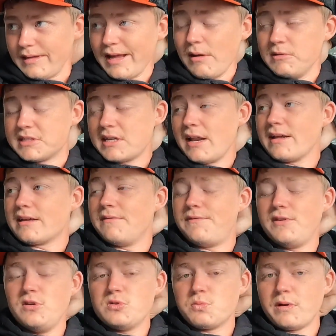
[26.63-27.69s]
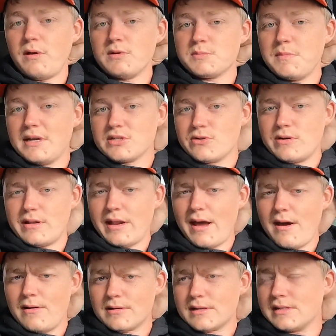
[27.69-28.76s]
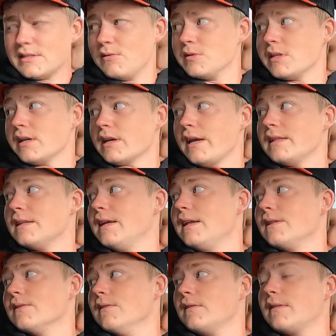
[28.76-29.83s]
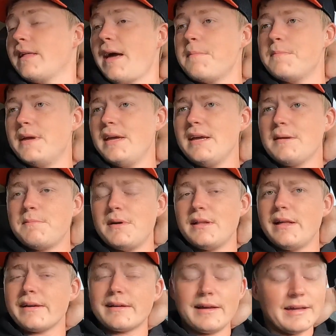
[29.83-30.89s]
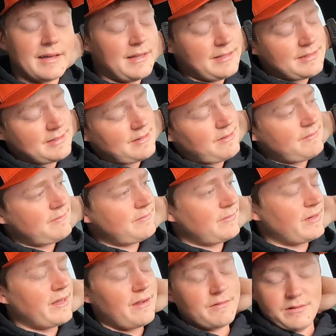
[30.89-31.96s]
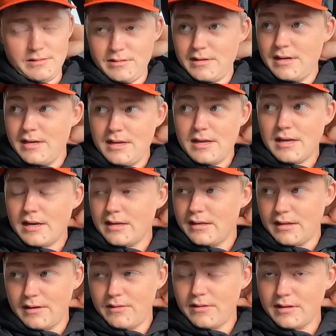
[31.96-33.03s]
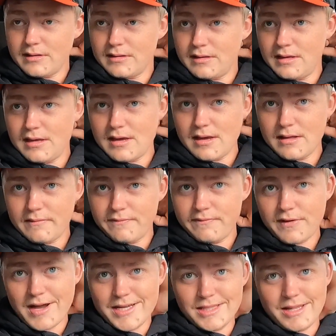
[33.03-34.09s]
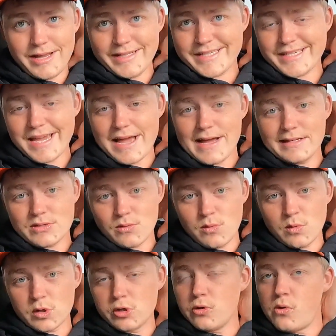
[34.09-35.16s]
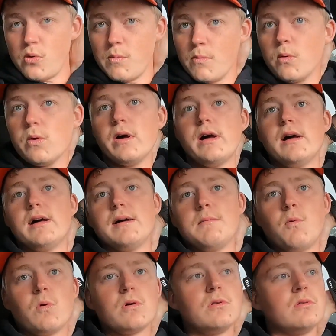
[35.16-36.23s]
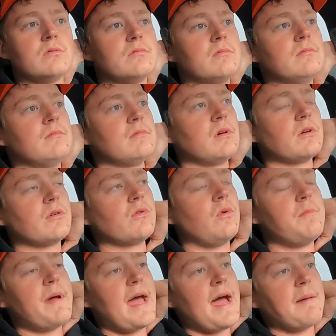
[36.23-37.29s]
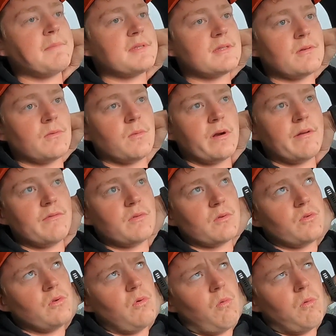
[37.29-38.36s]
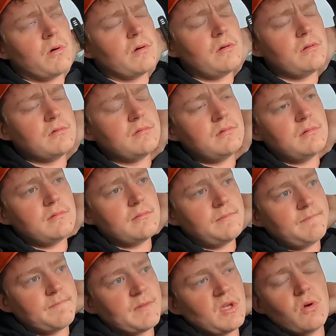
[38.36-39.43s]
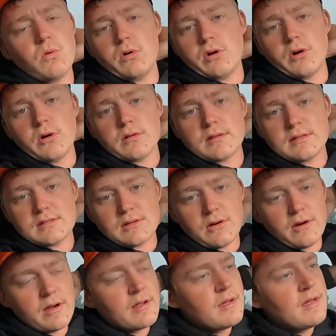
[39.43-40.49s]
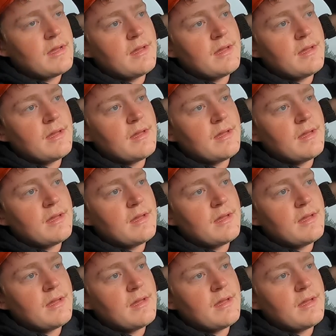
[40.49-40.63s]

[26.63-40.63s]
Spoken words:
I was kind of confused when I was measuring it out because it was like it didn't look that big, but like I guess, you know, whatever. You know, the fine lot size or Google World or Google Maps or whatever, Google Earth, sorry.